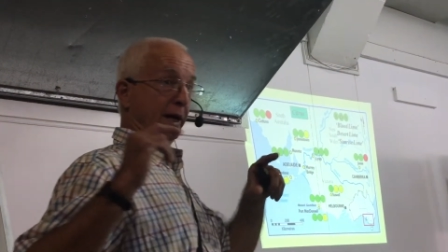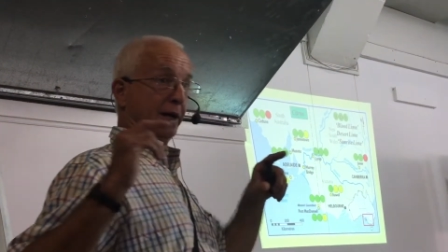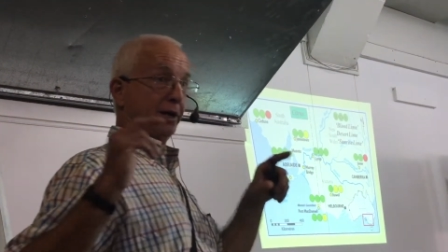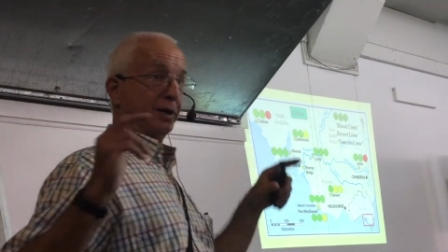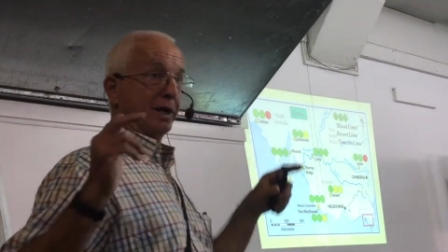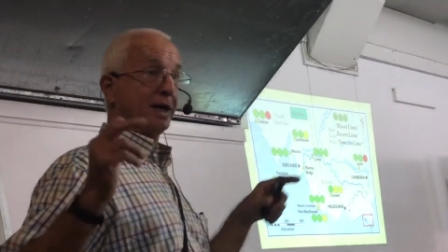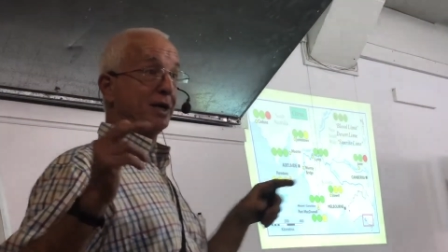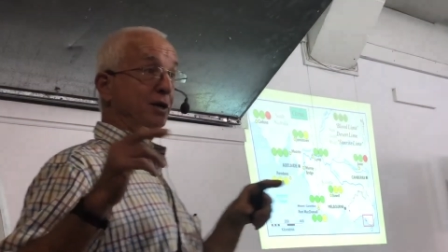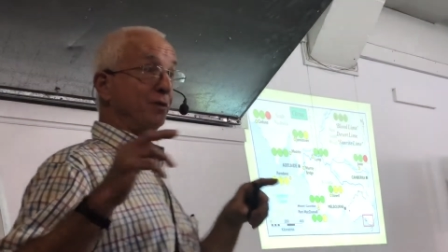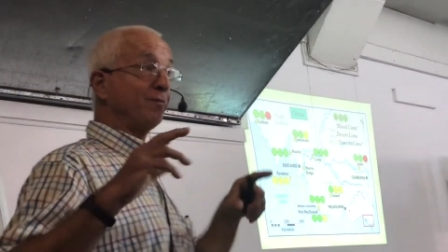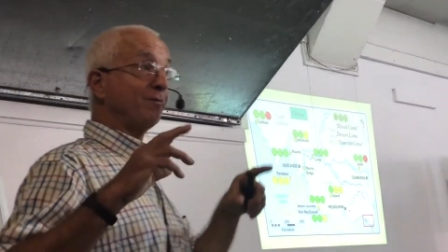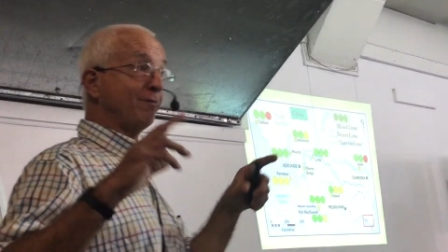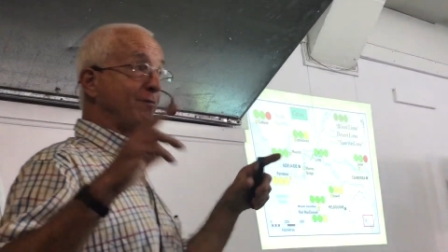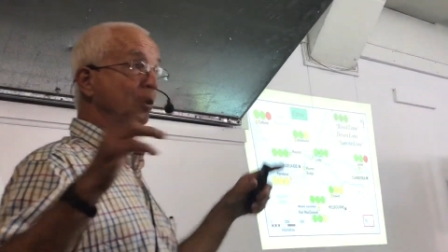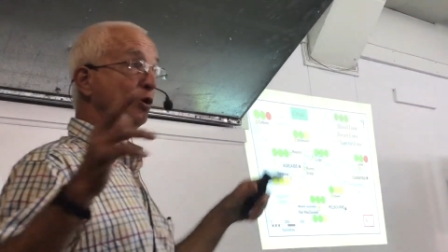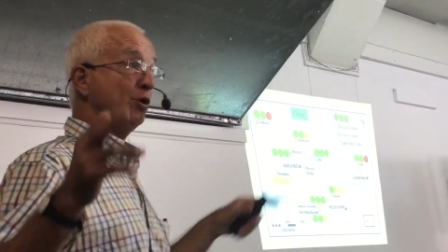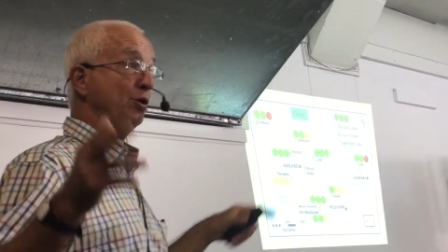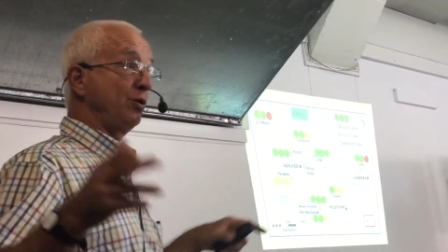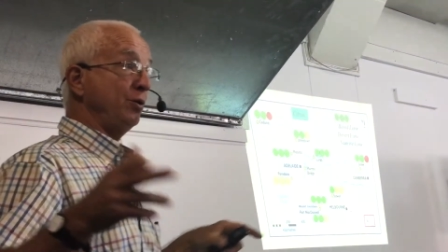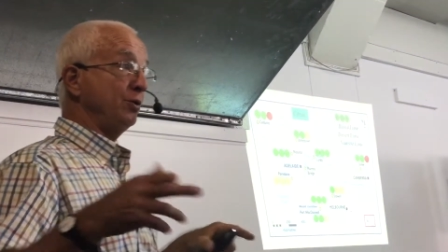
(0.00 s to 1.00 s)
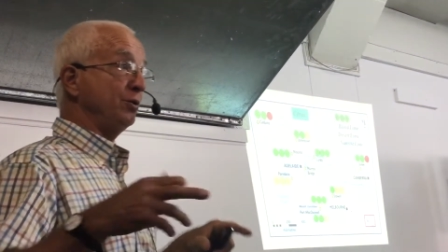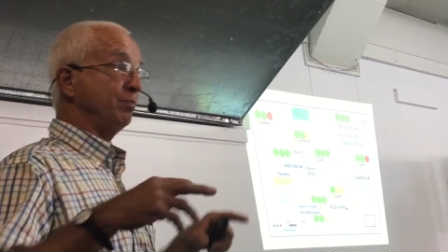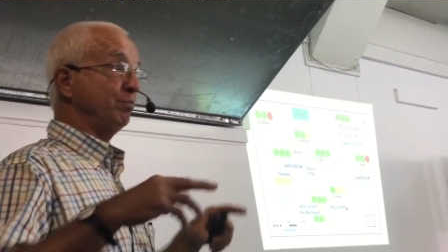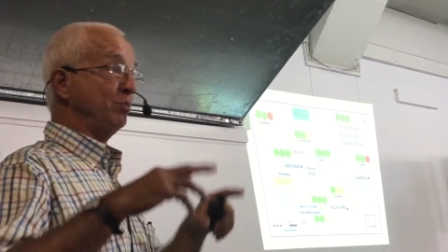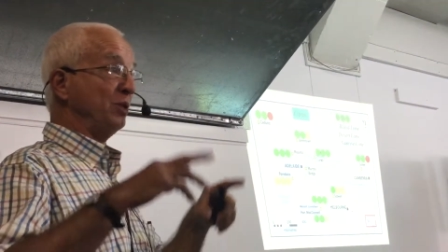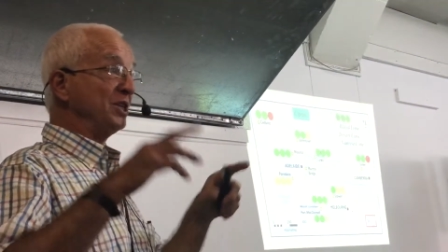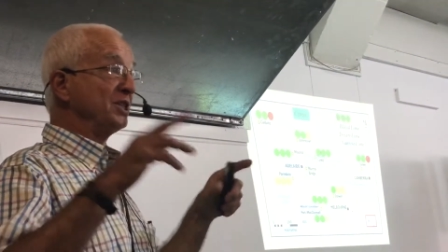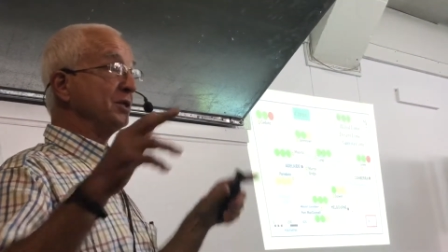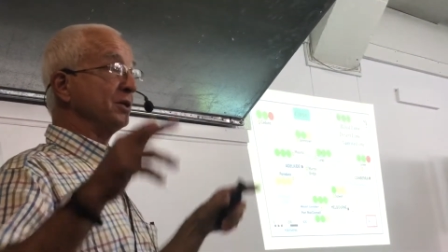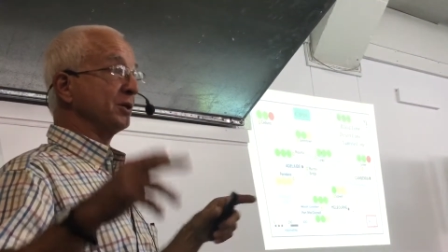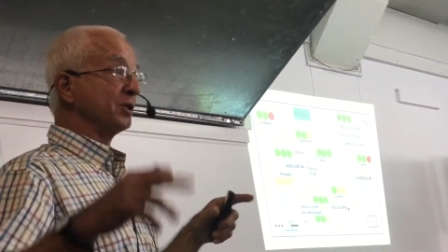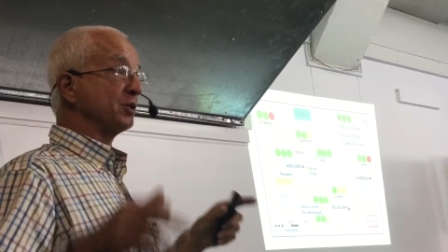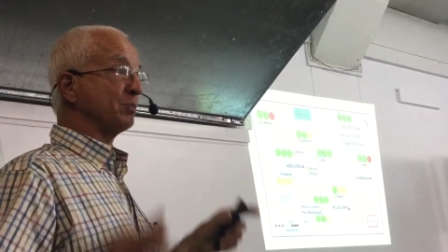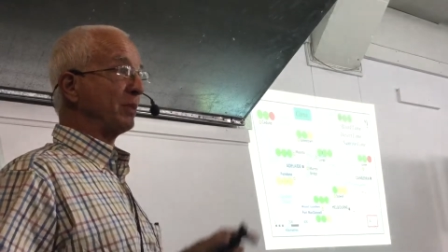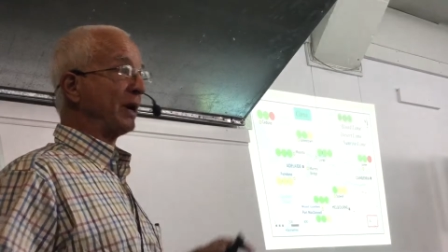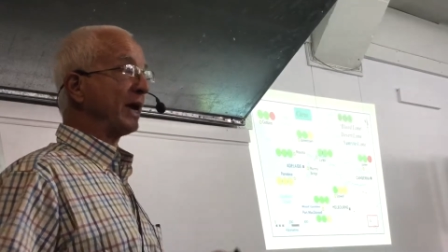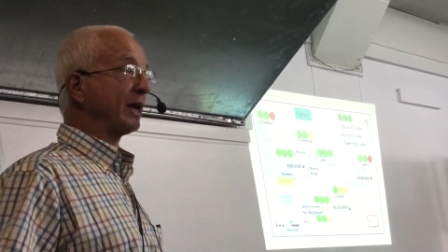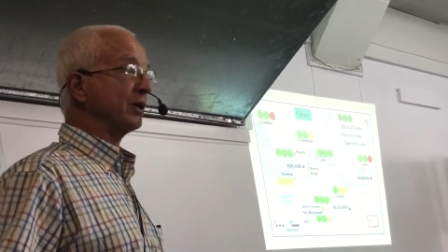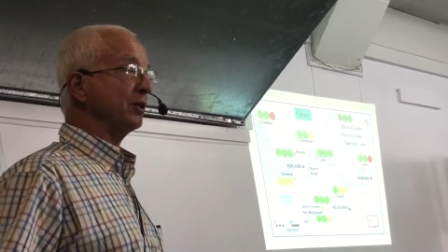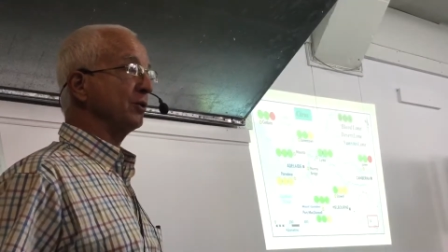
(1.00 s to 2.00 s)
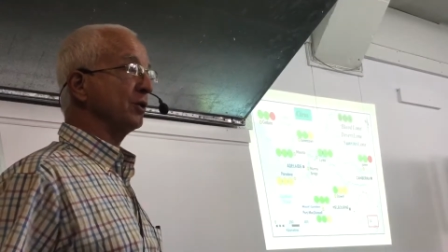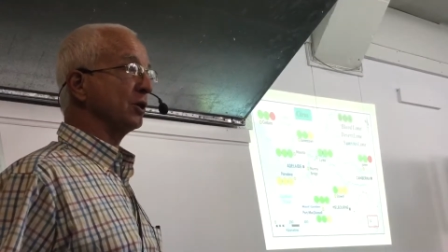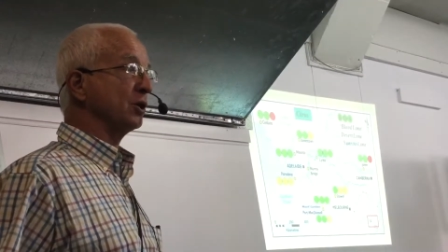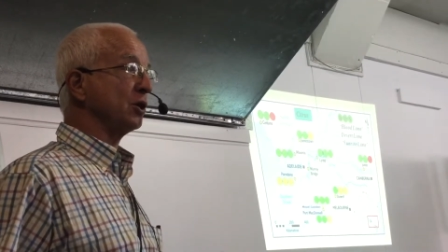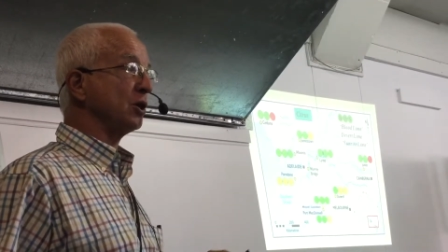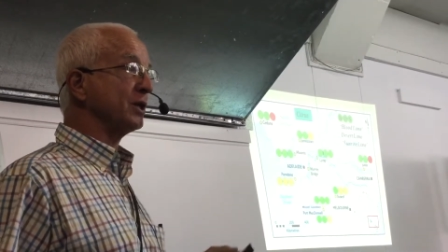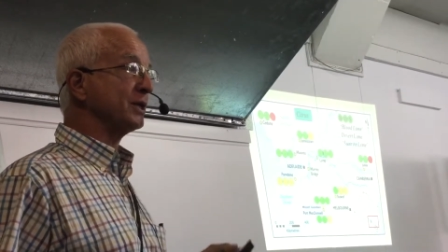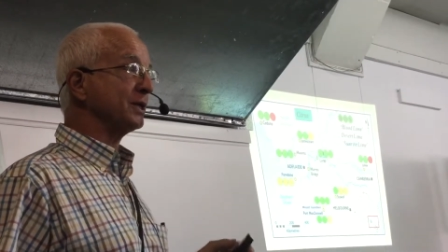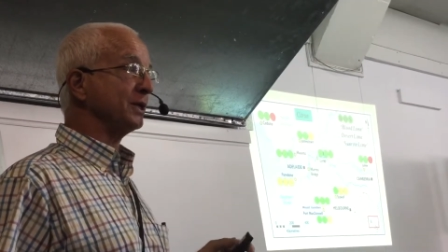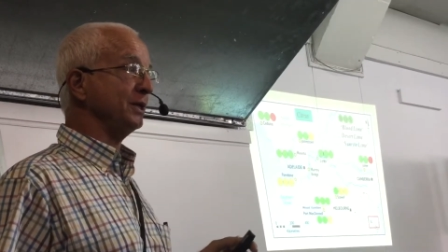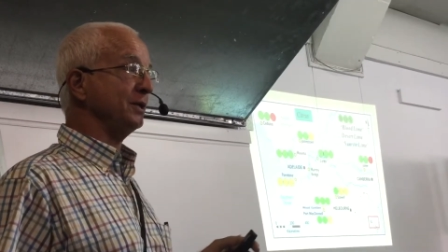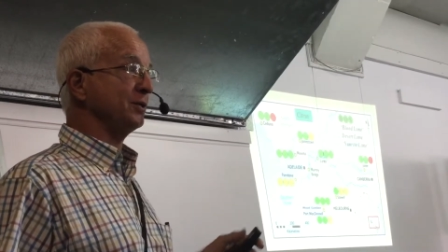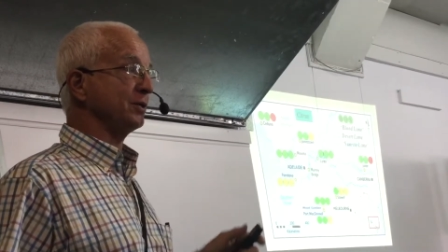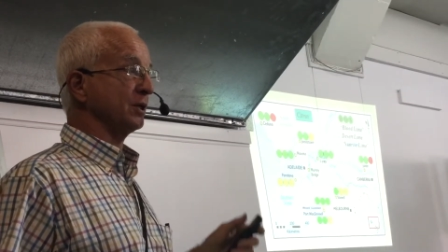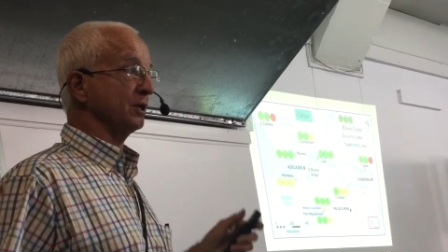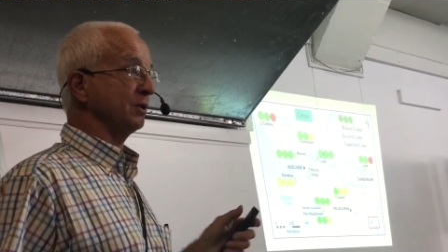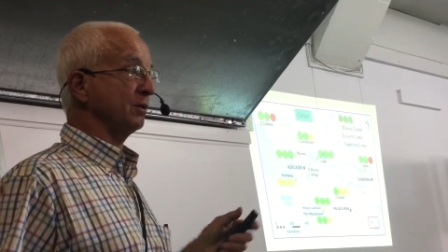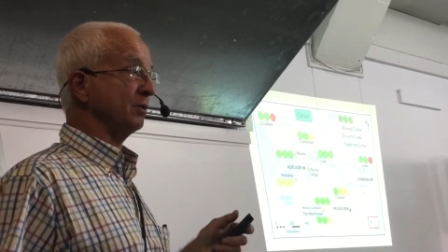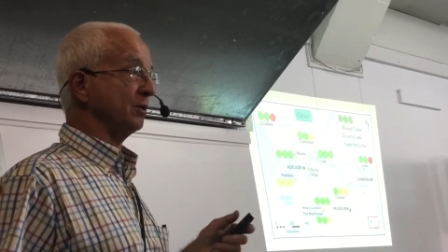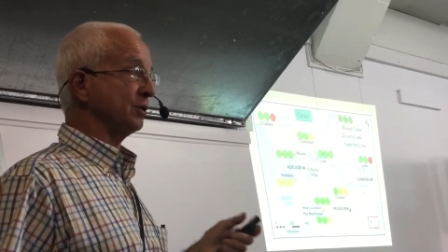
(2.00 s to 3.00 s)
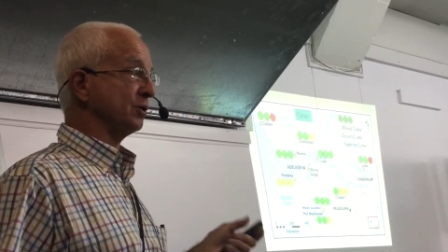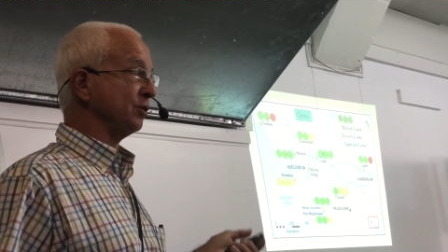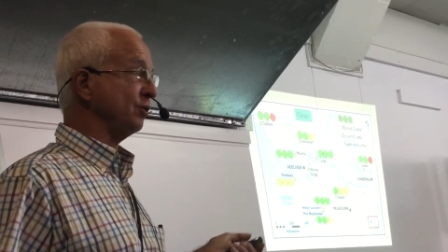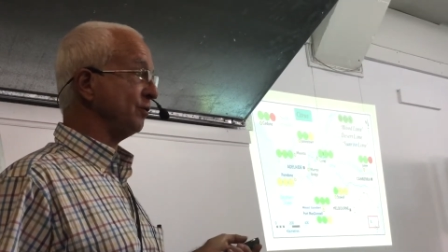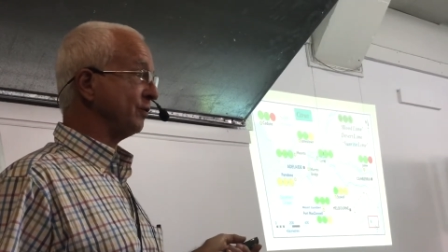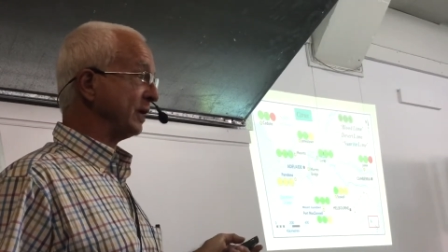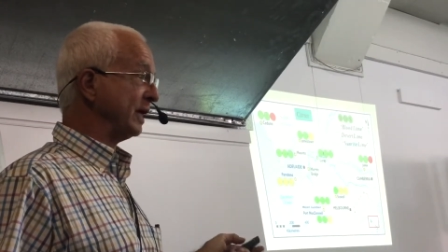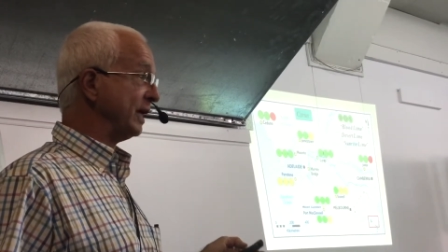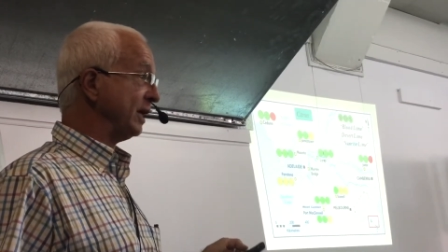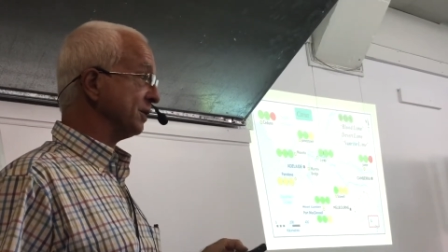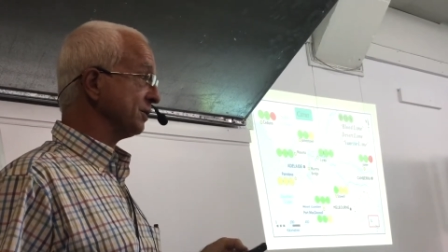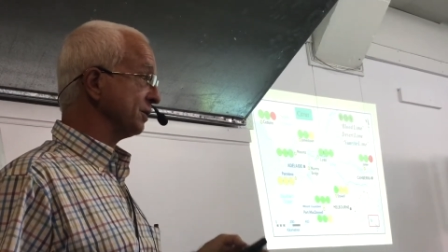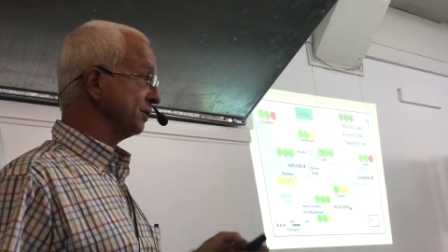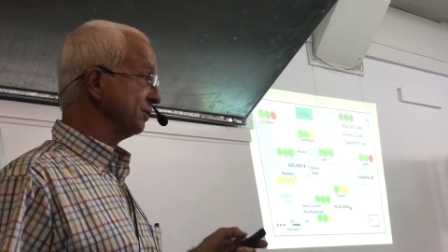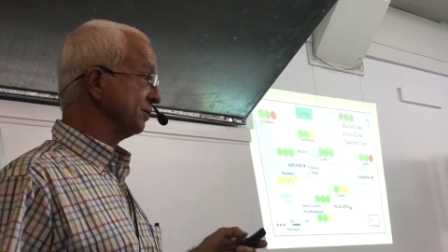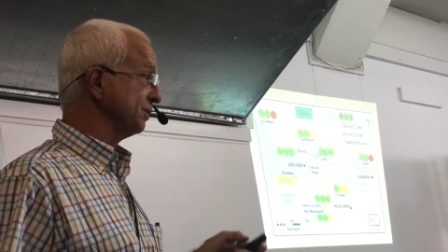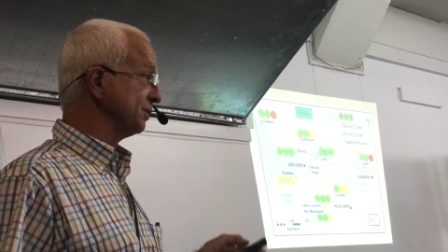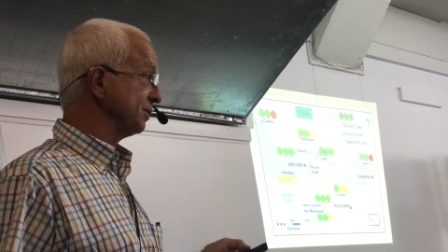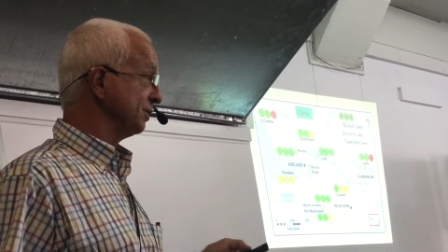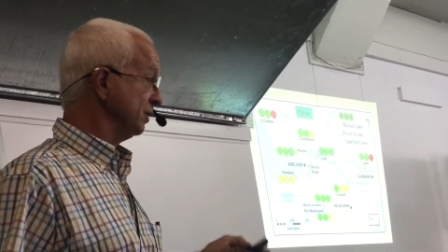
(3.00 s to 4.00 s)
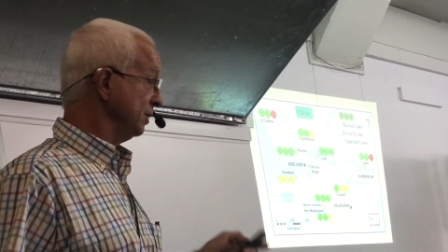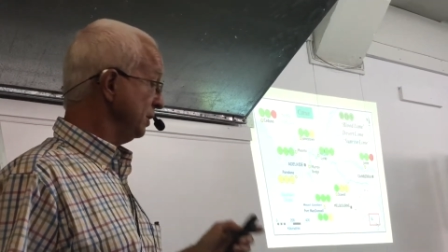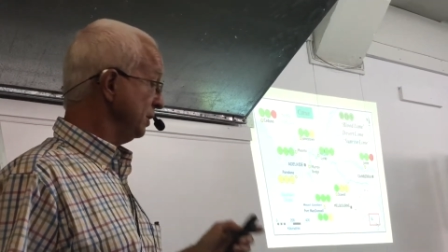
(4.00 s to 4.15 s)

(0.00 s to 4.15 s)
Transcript: native food business back in the 90s and 2000s,